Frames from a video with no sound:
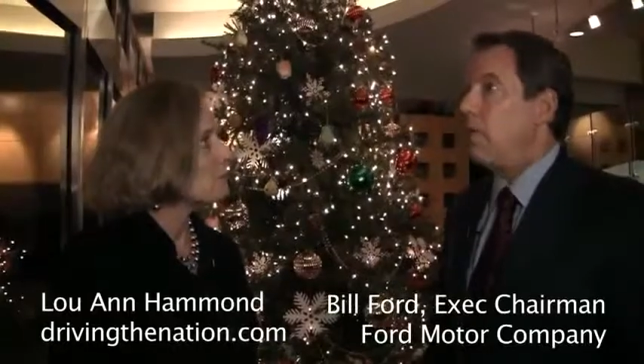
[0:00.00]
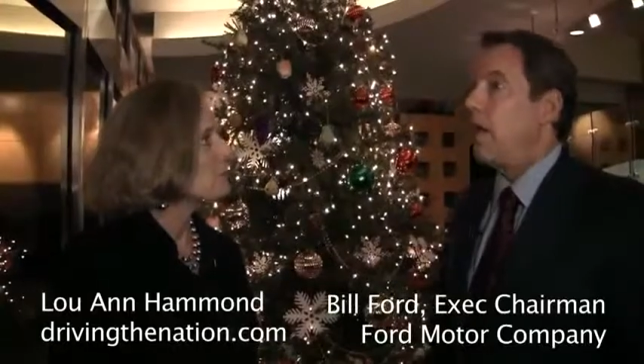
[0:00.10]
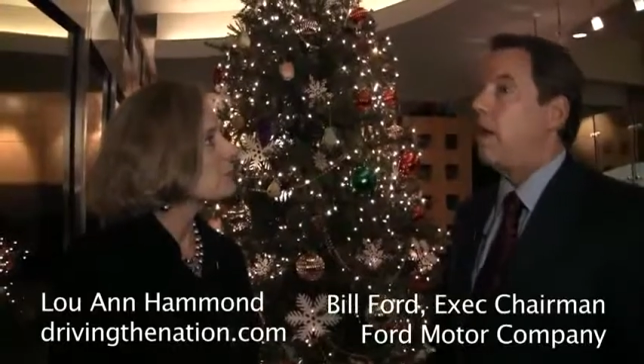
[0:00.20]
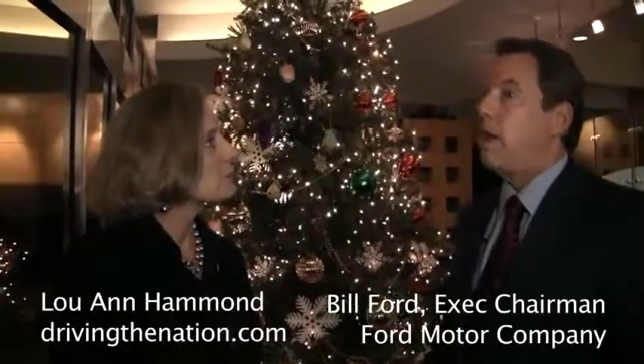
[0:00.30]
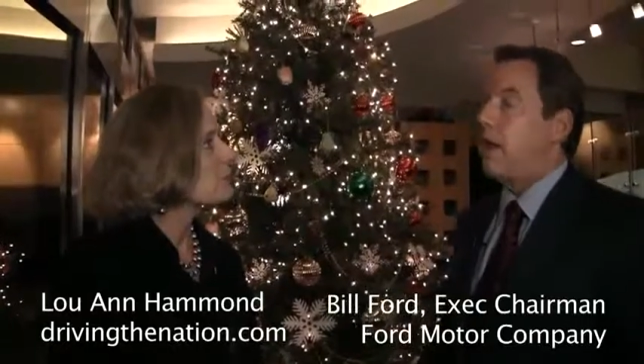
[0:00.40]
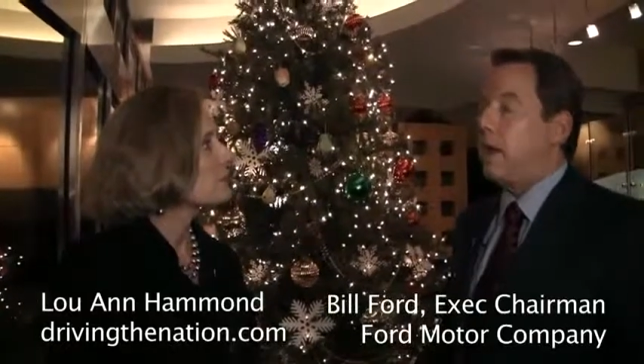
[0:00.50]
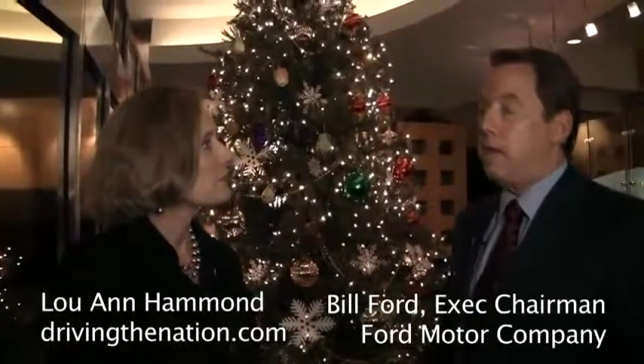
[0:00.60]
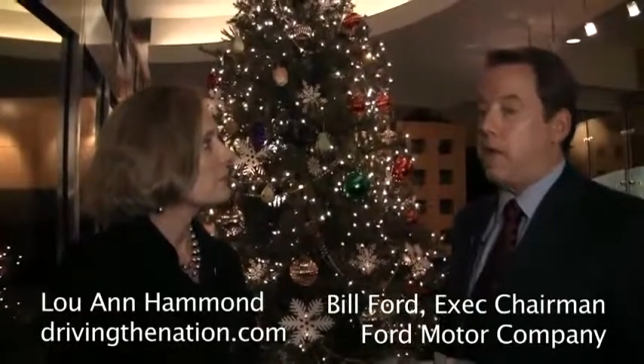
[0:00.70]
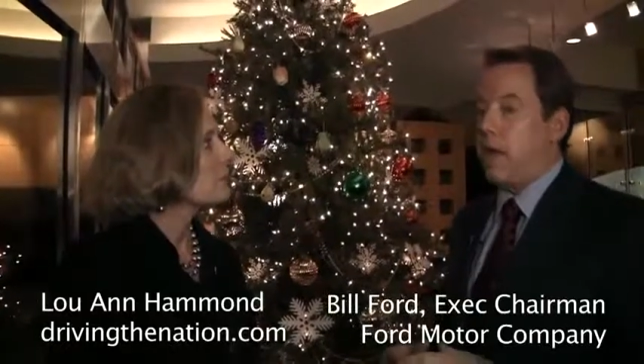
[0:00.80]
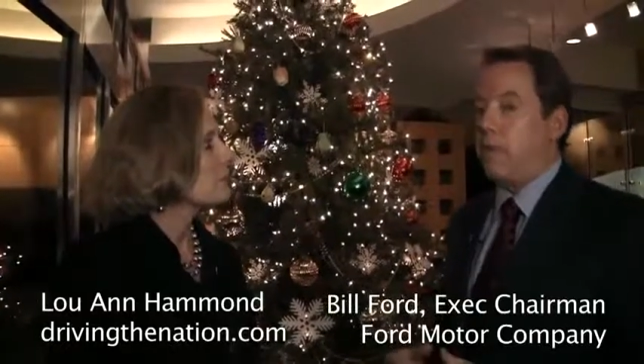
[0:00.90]
Well, uh,
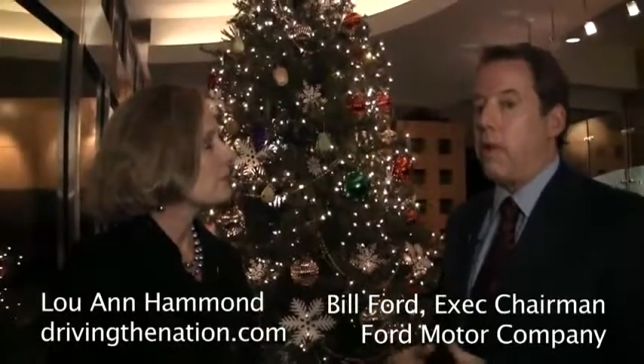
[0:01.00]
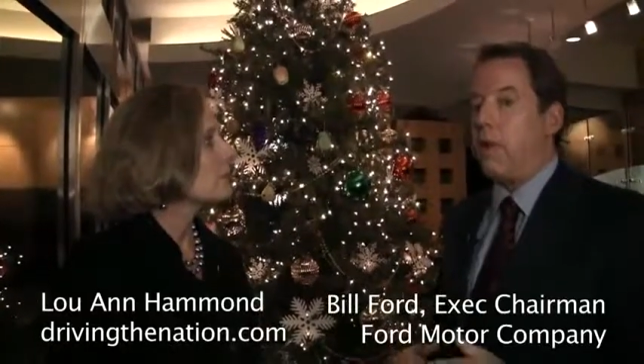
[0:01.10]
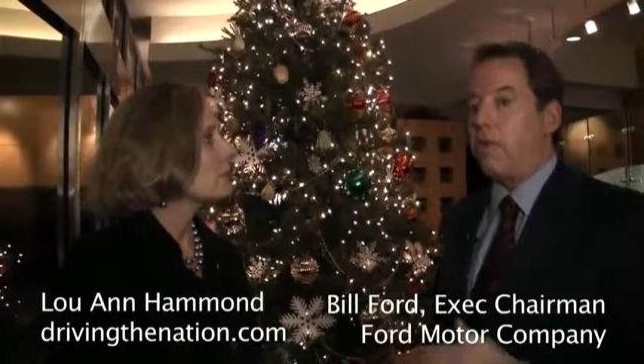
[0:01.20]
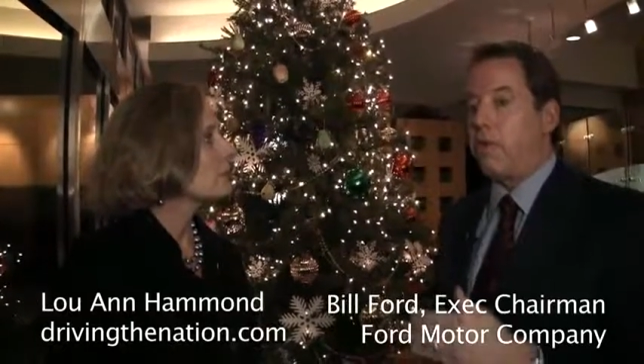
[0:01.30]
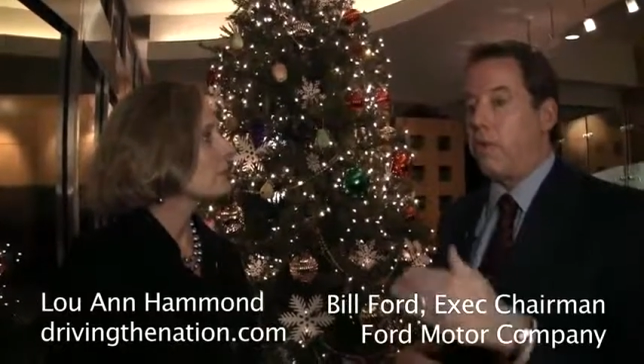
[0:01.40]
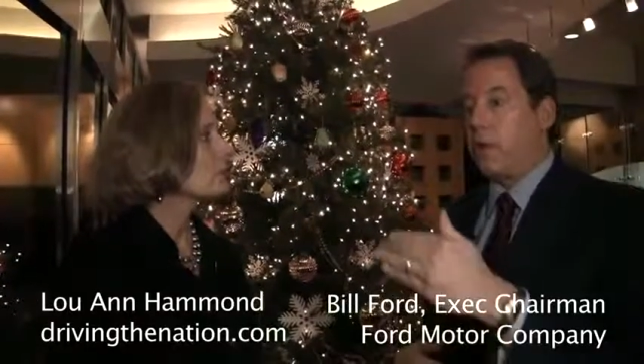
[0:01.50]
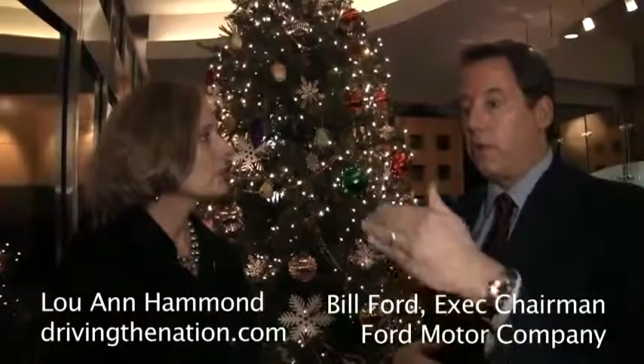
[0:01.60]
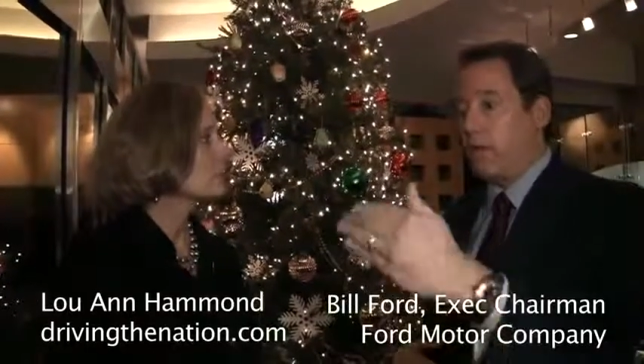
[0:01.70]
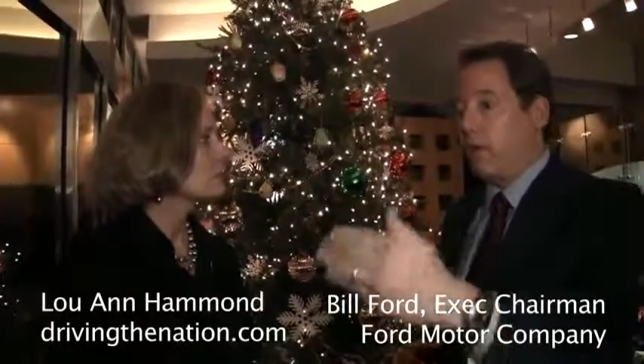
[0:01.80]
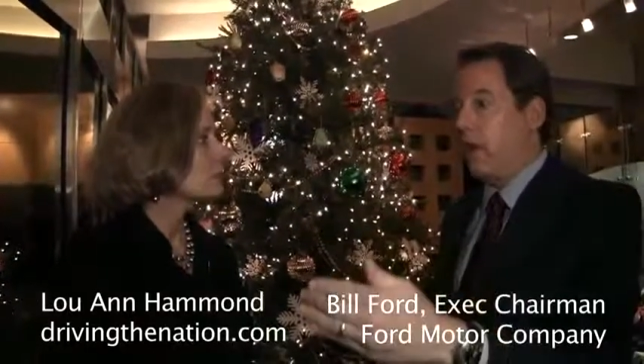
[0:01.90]
we're not ready
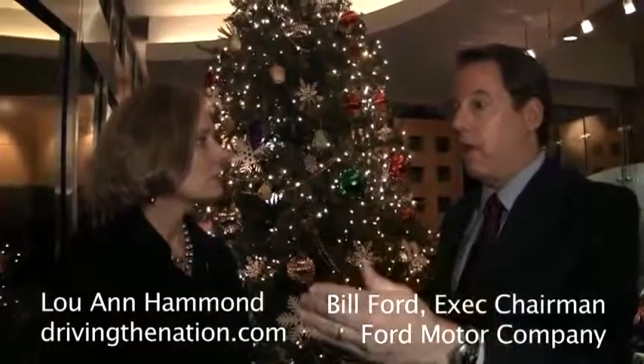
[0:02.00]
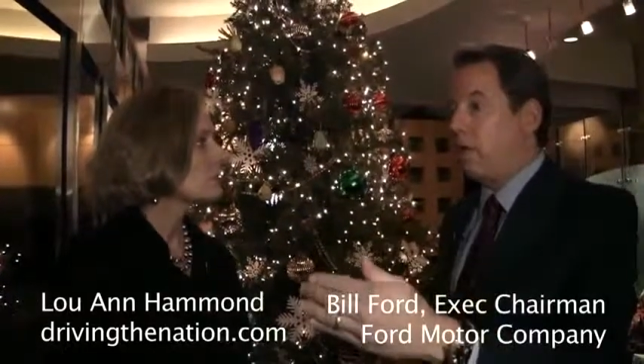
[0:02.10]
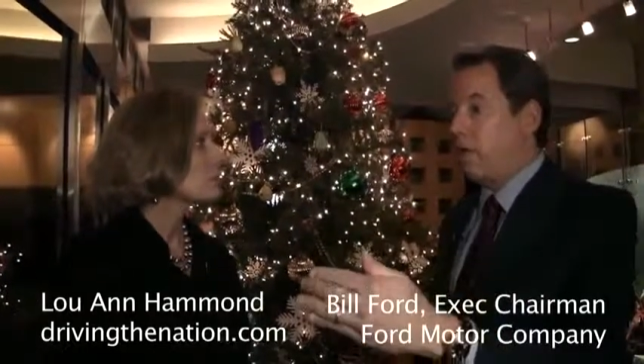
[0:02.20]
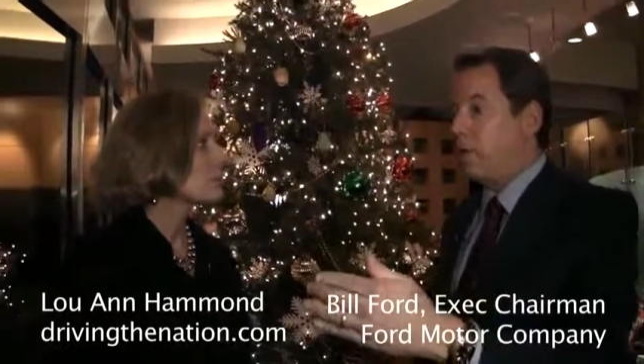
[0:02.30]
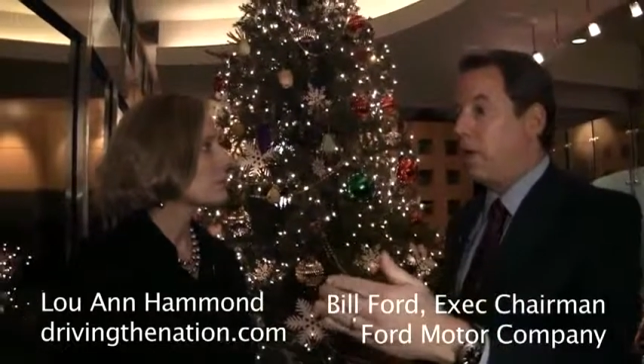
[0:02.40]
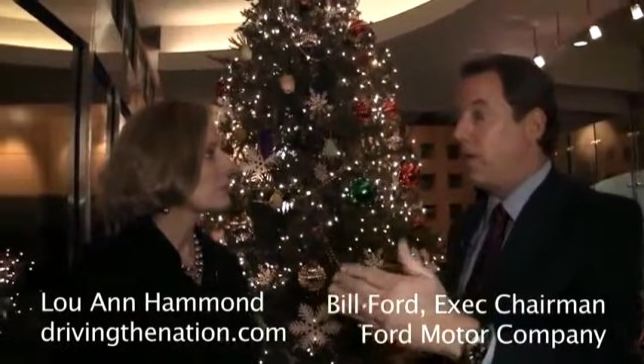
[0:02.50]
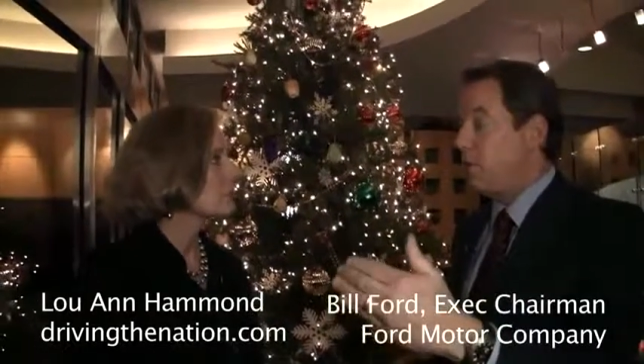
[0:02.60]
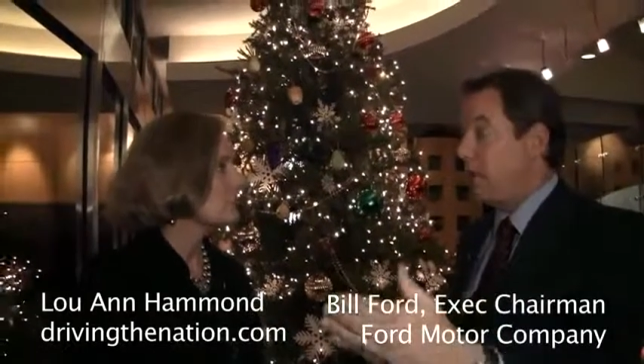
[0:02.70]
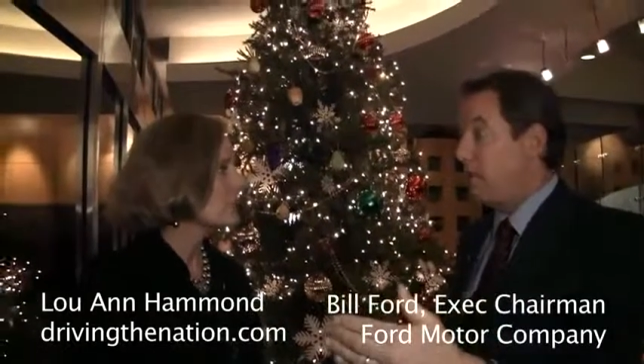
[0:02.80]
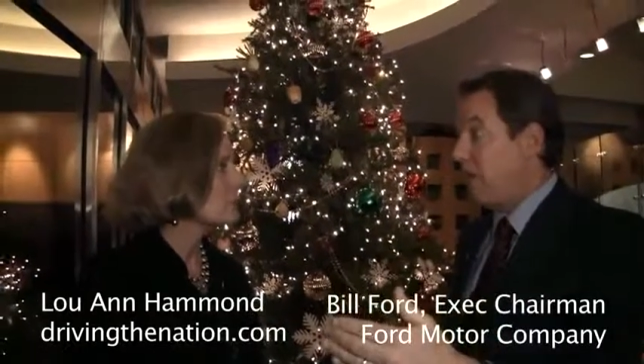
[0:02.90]
for, you know,
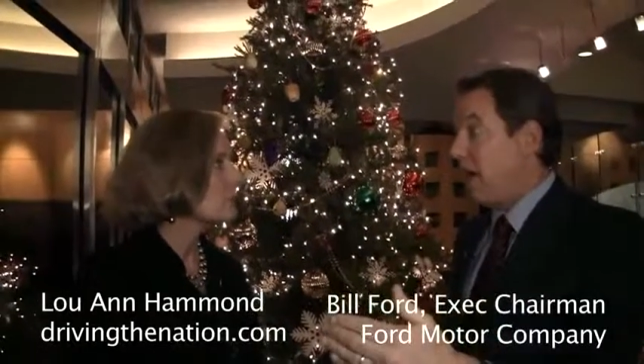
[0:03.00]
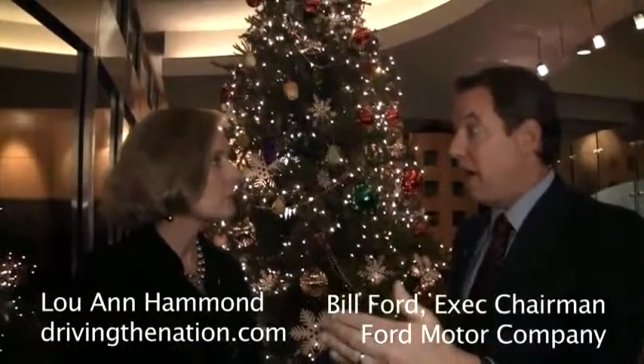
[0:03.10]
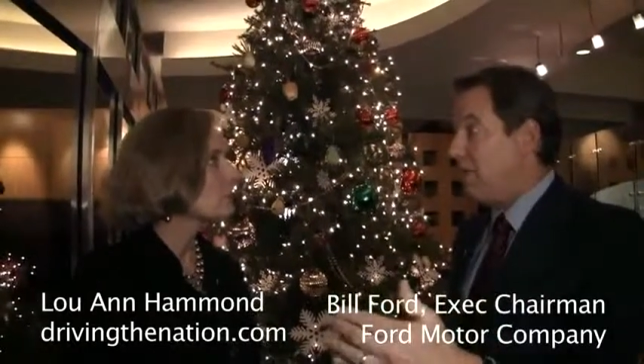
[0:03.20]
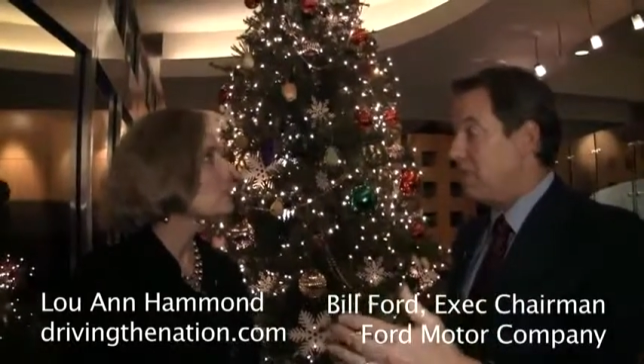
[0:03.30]
2025.